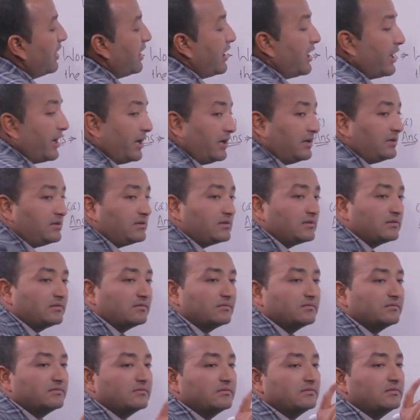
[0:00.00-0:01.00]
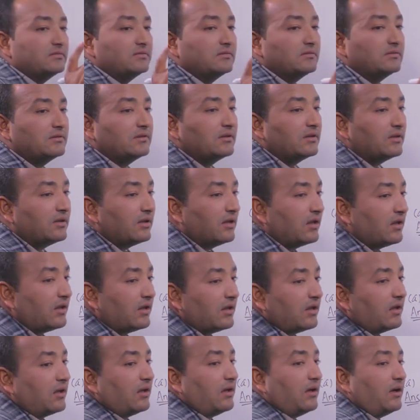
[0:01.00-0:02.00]
and
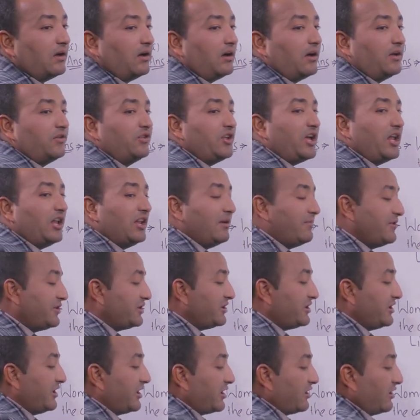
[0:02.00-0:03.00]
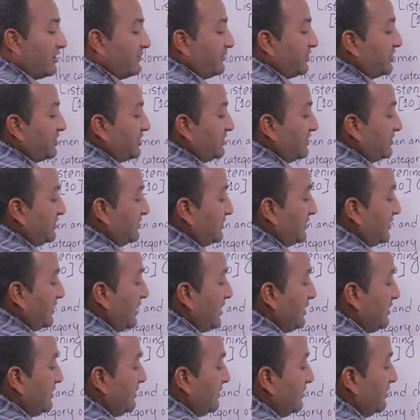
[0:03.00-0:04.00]
they are limited economic resources,
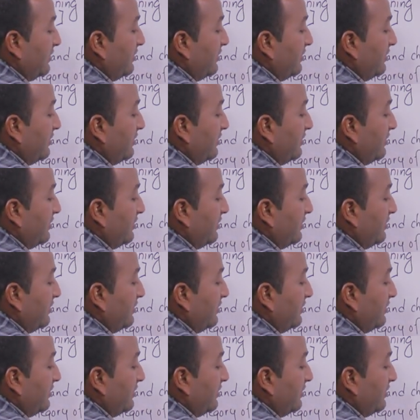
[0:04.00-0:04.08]
right?